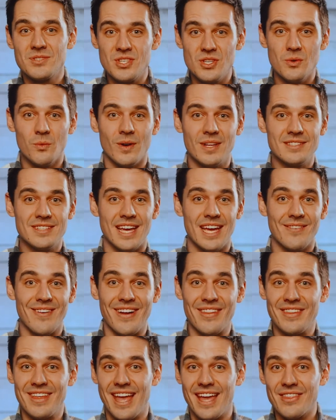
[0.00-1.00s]
to you one day
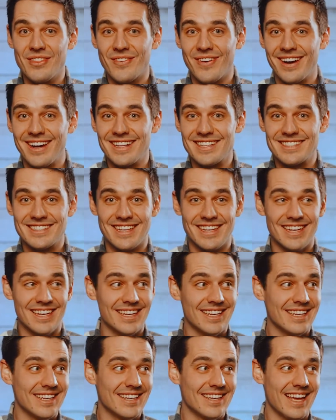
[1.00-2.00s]
around the eighth grade and
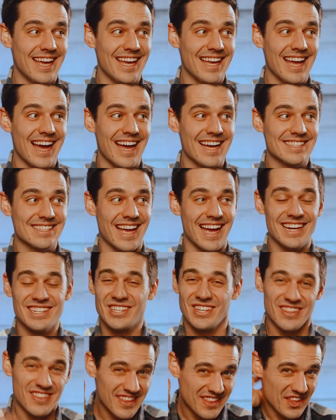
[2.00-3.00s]
say, "Hey guys, I
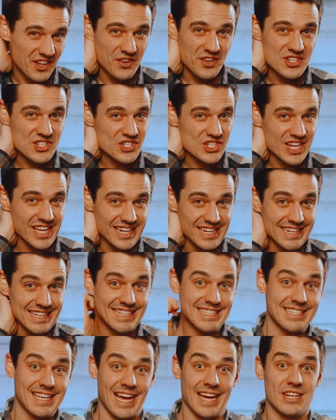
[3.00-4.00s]
actually think that Christianity
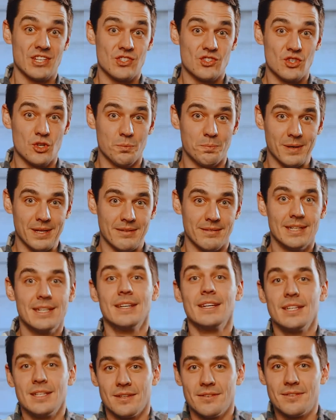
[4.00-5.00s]
is kind of stupid."
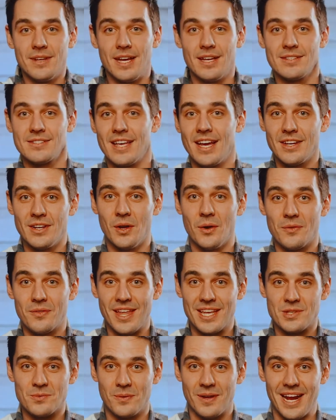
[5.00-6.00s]
Side note,
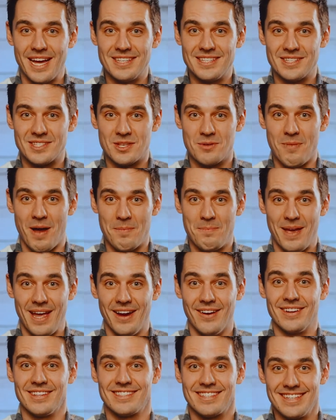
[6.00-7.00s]
that's what I did to my
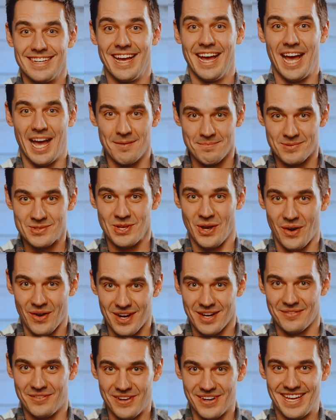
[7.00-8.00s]
parents. I'm
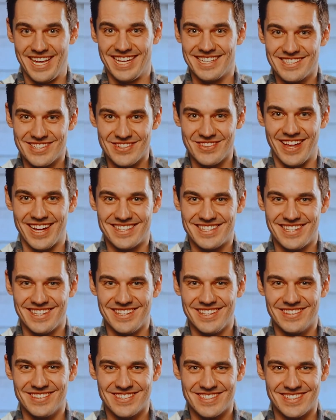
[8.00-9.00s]
sorry if your kids do that to
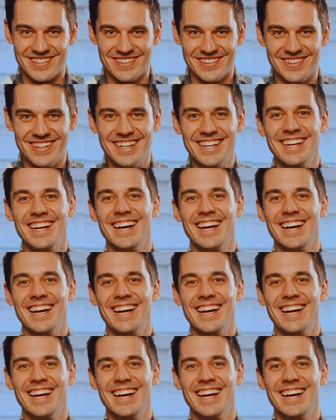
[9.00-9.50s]
you too.